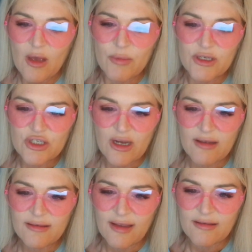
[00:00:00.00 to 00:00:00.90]
But
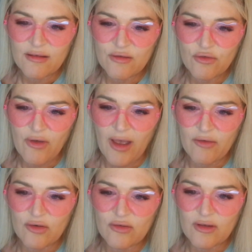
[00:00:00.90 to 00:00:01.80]
just as the
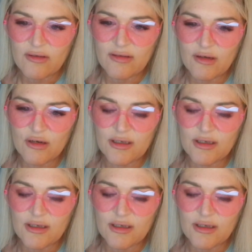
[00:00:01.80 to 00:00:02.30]
survivors consider